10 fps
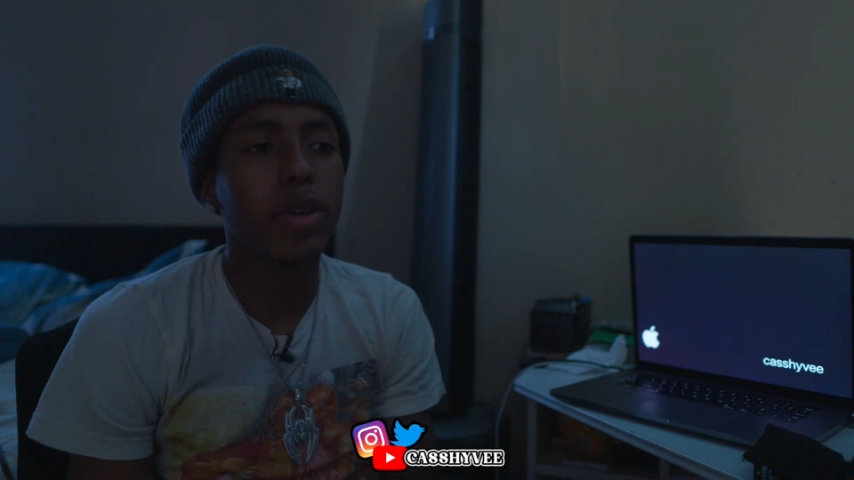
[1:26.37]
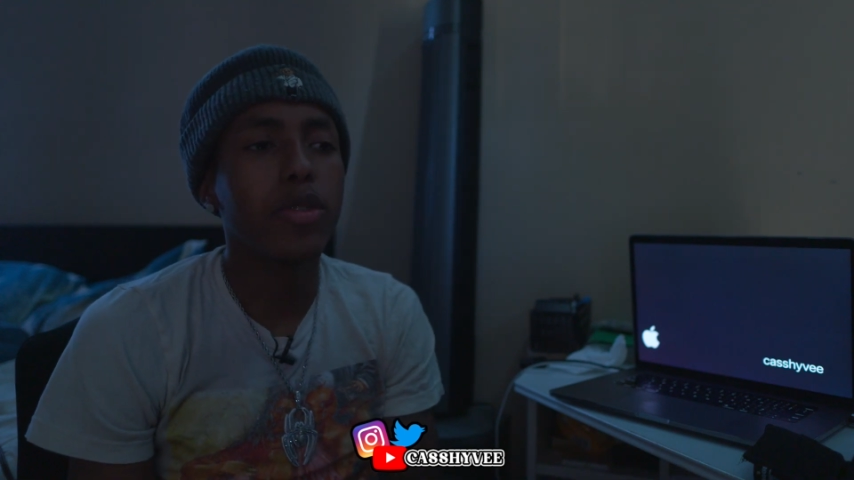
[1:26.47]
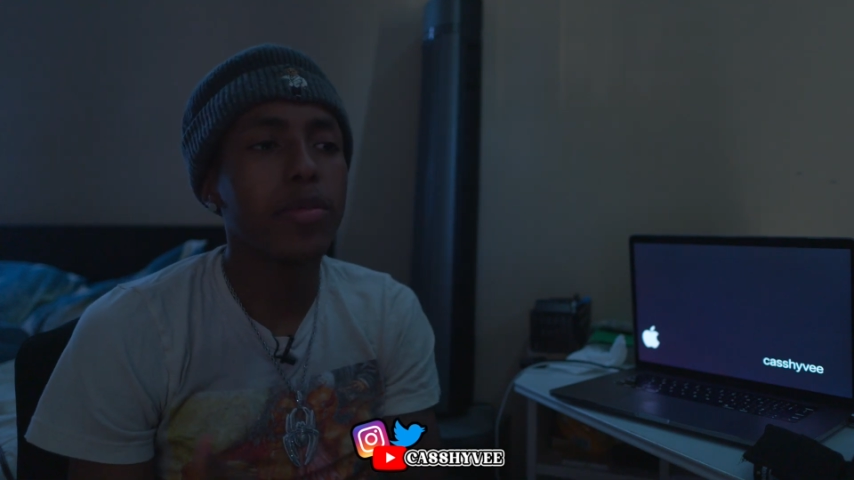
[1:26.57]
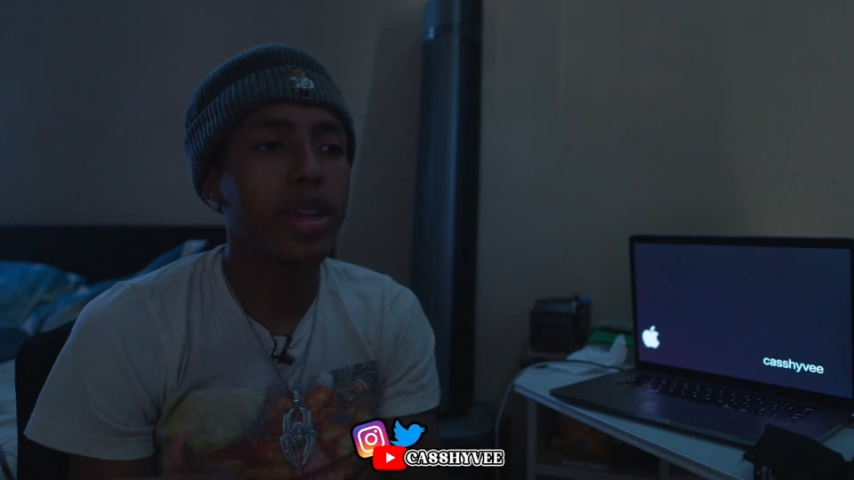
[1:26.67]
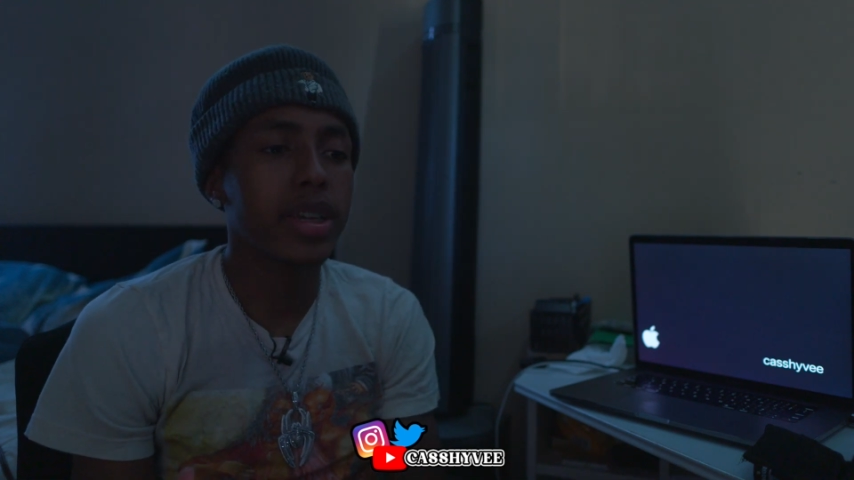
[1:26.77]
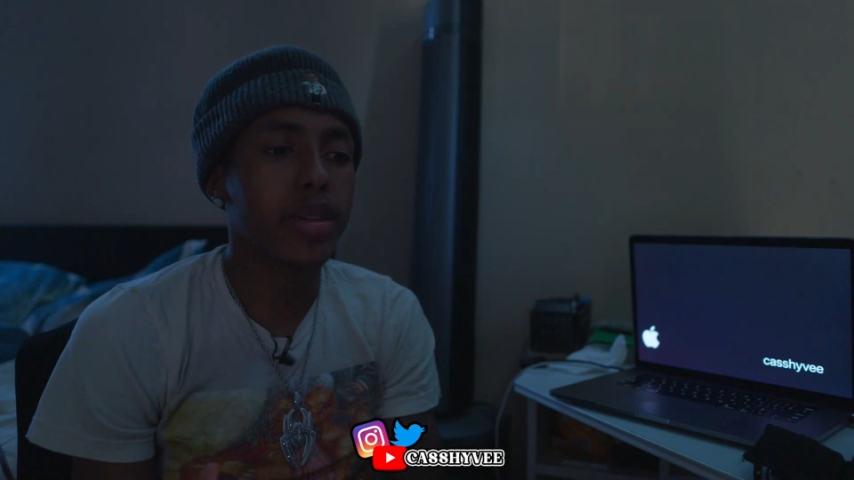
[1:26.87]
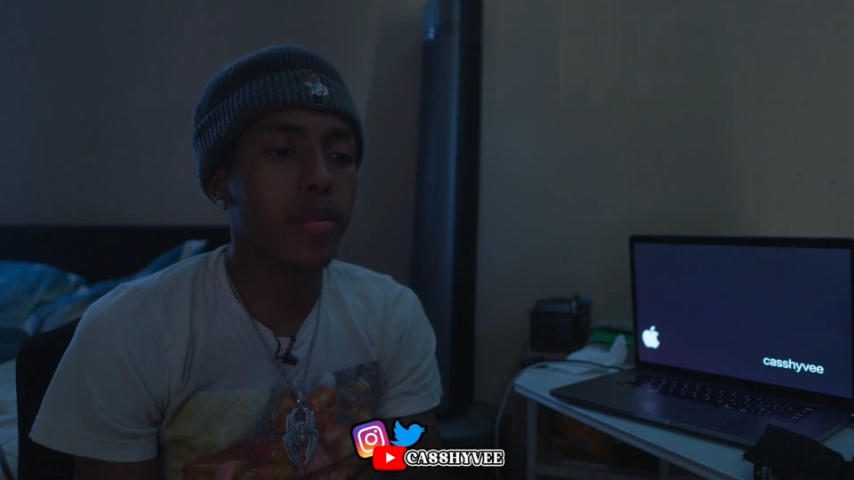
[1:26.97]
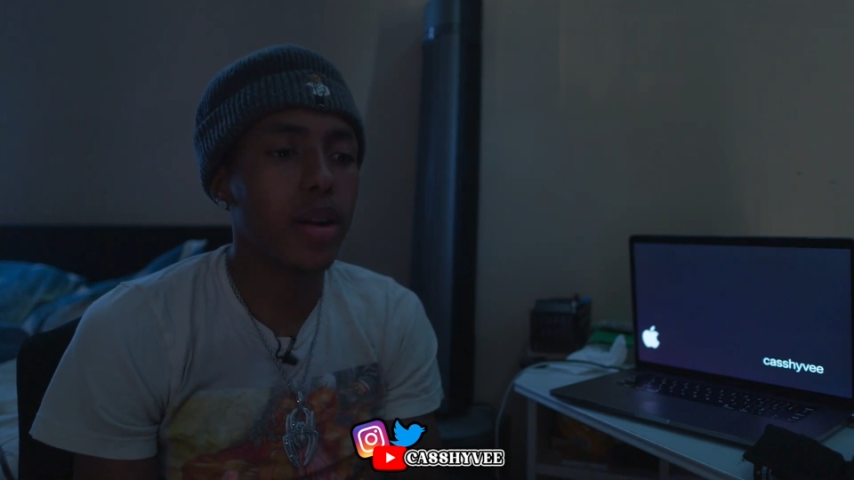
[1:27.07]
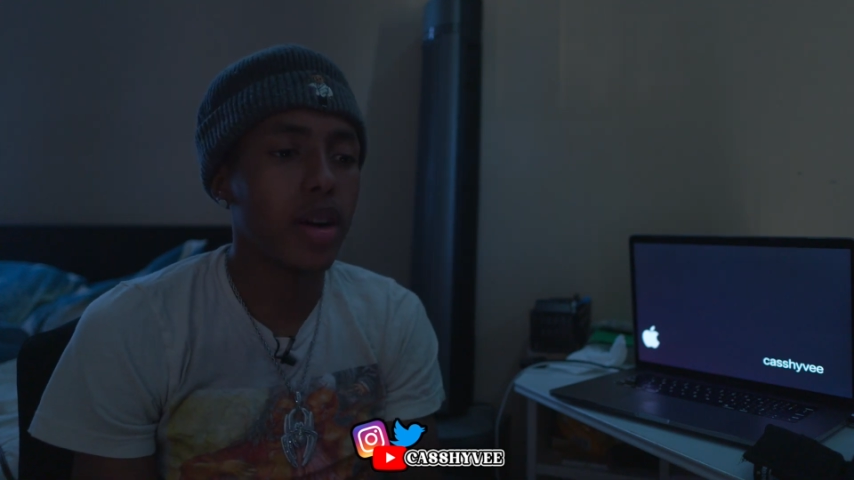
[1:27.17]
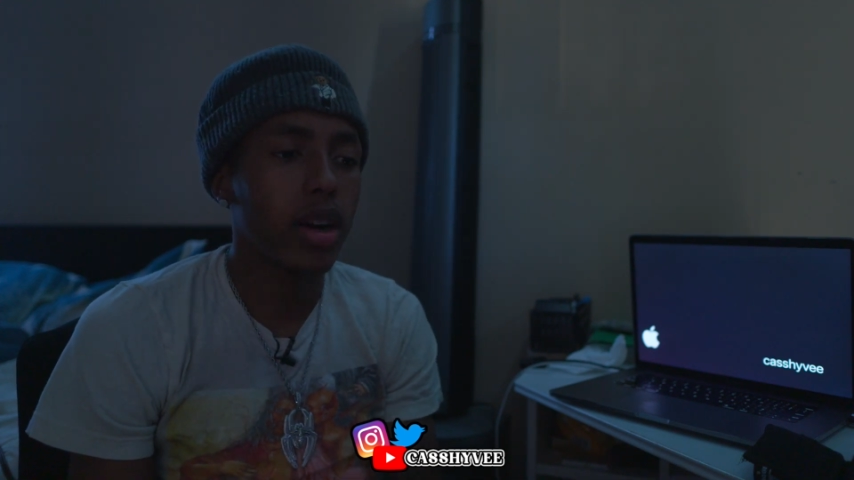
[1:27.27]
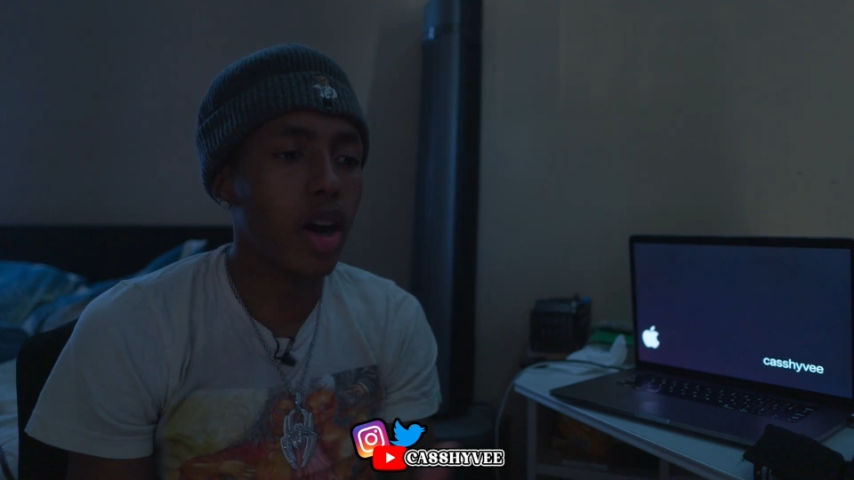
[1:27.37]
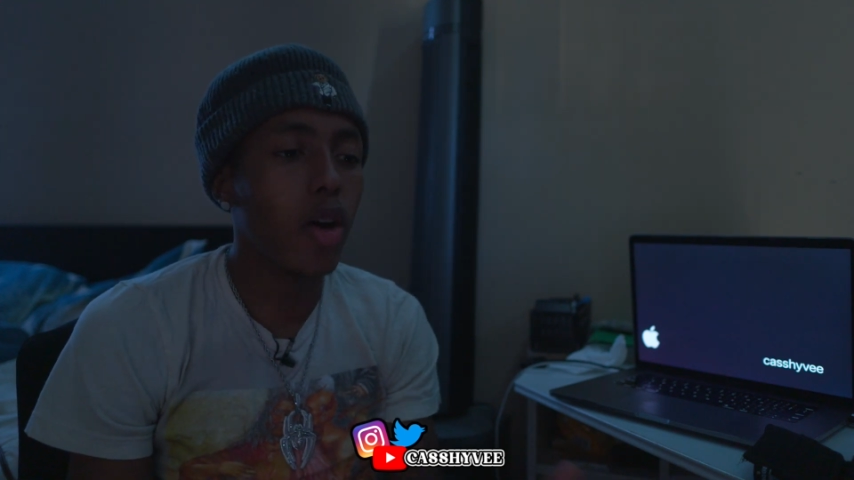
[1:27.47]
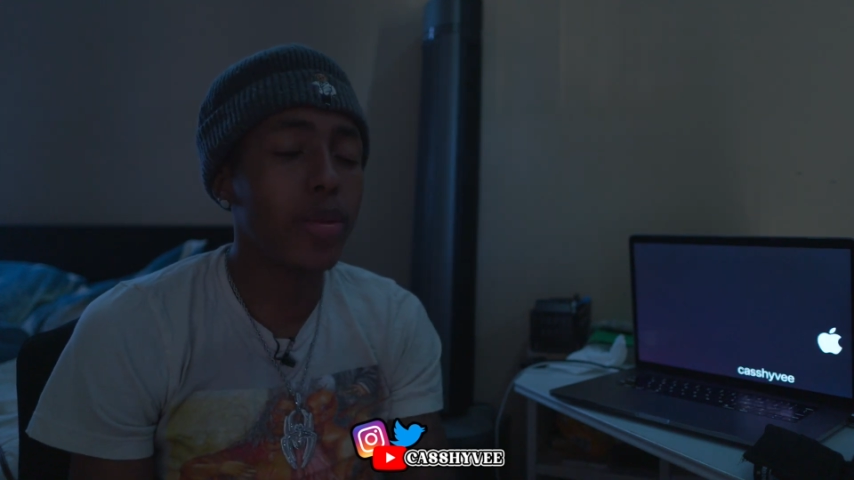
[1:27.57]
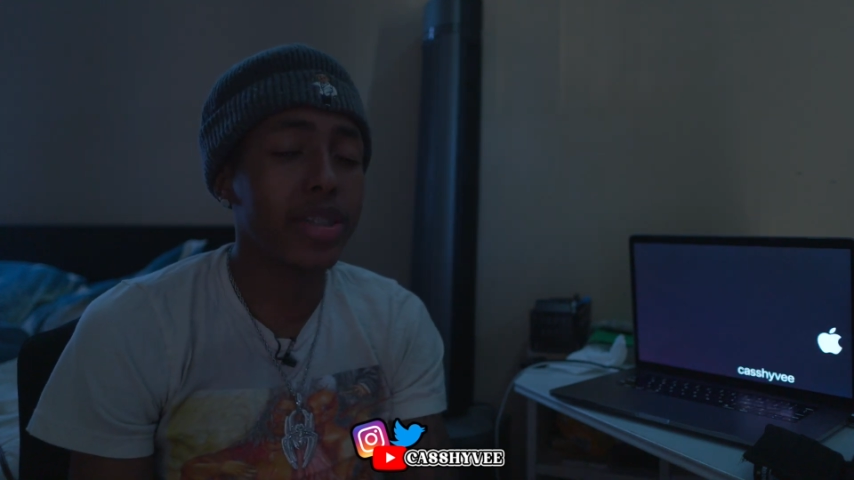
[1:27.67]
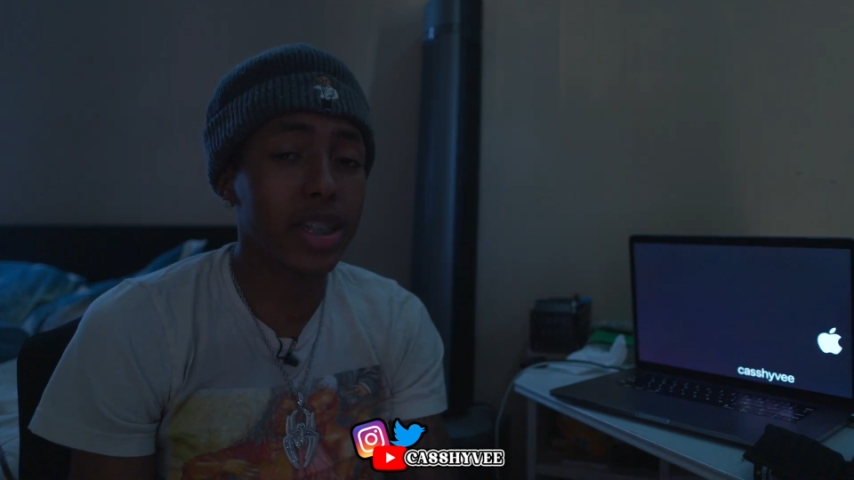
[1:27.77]
it wouldn't make him a
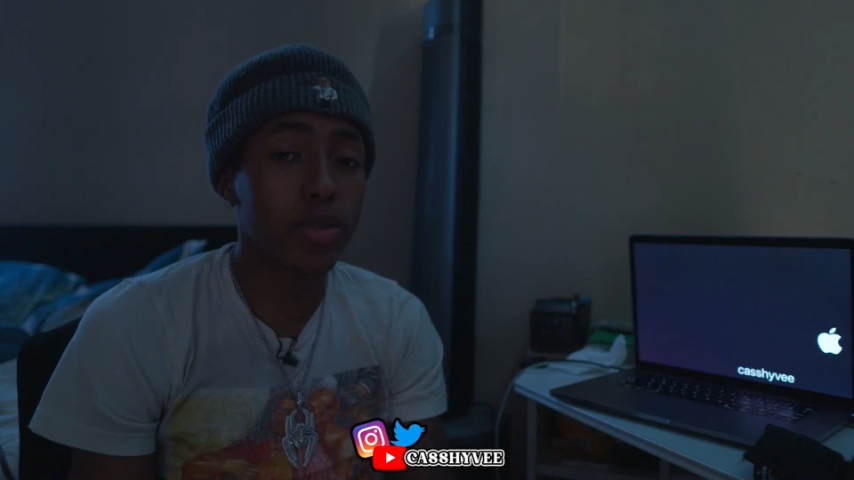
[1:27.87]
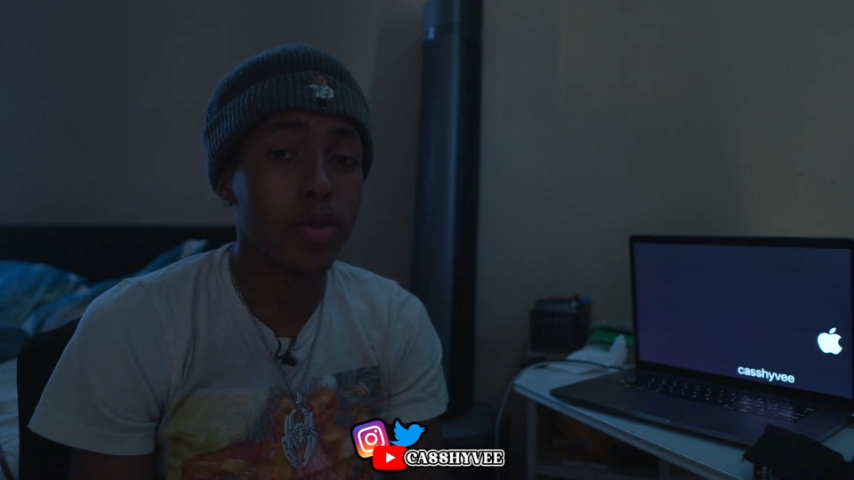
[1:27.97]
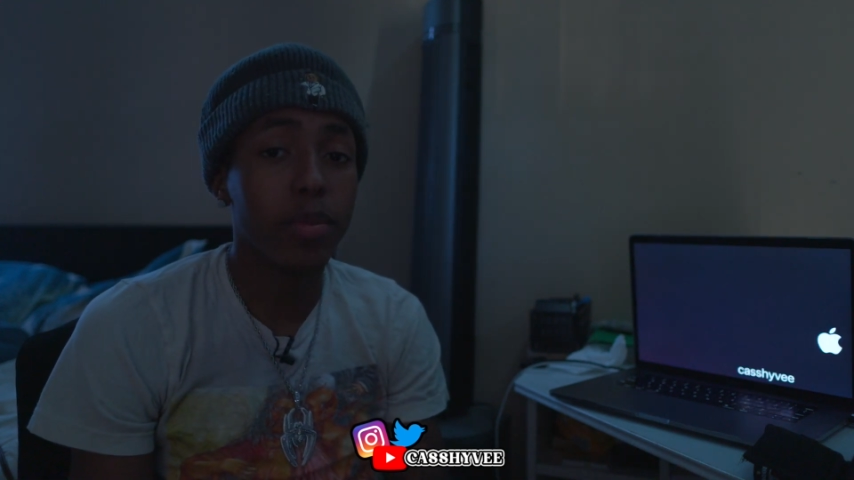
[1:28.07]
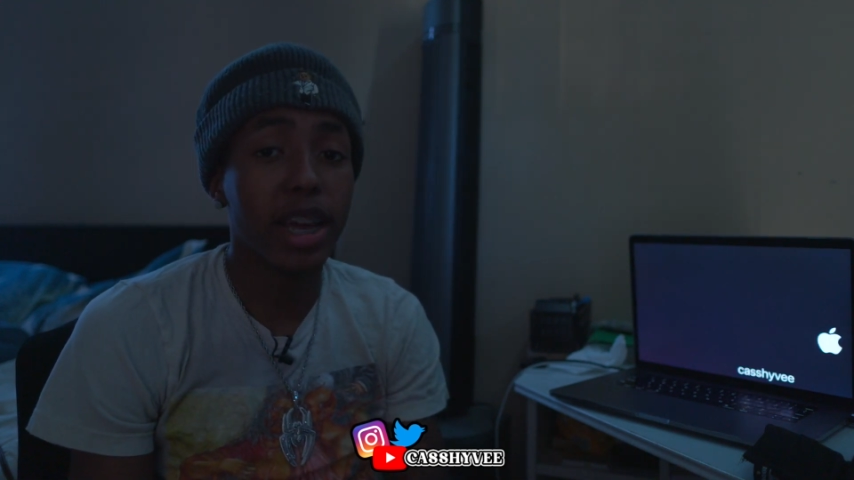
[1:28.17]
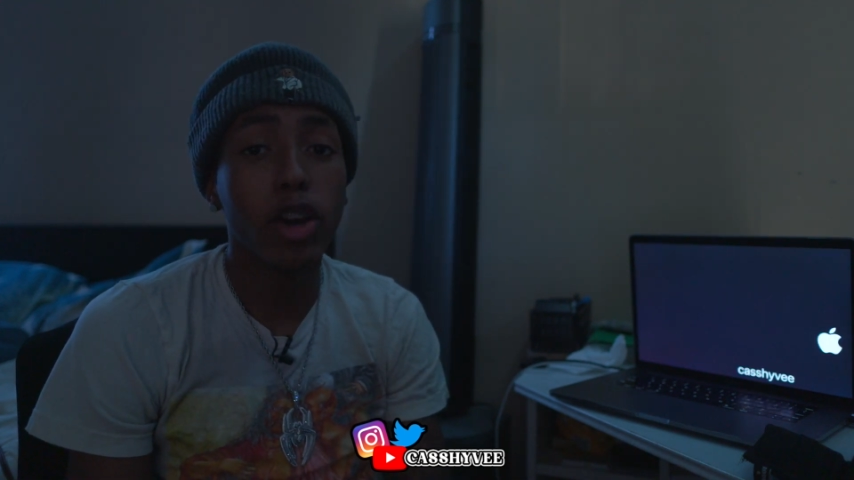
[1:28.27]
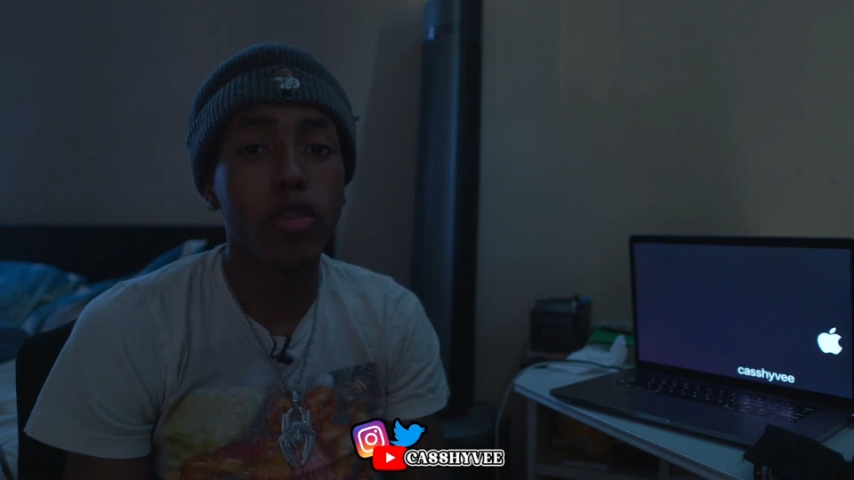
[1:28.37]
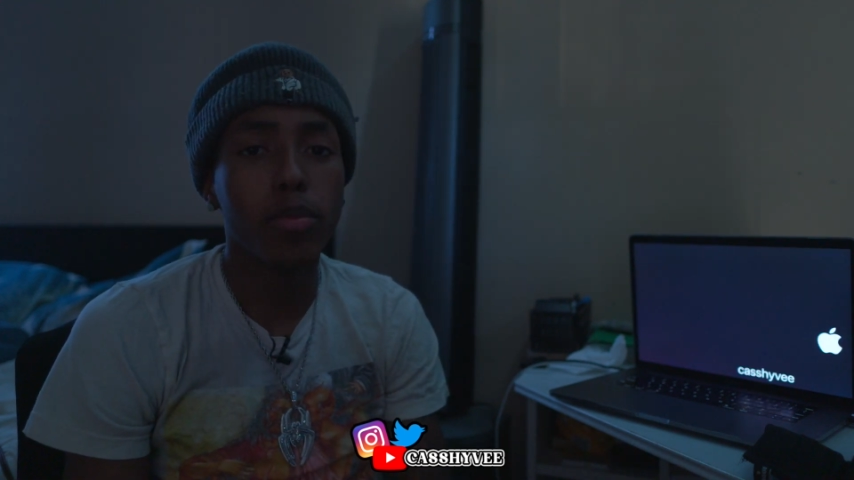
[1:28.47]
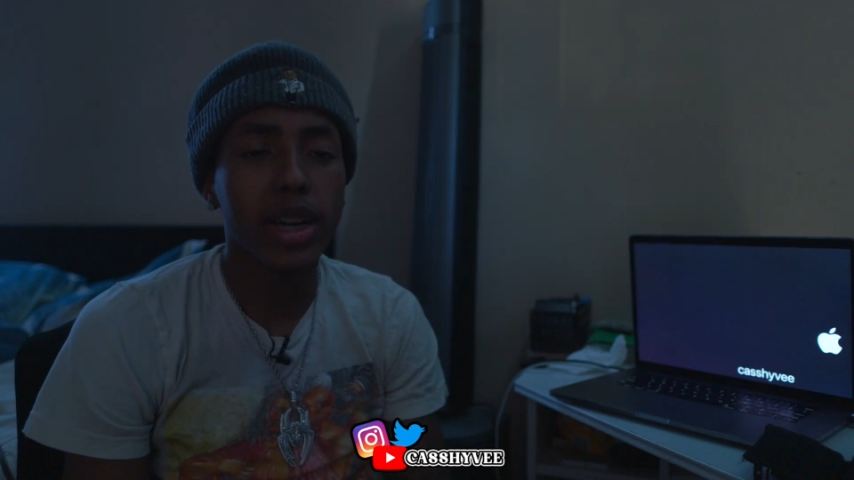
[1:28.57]
homosexual male,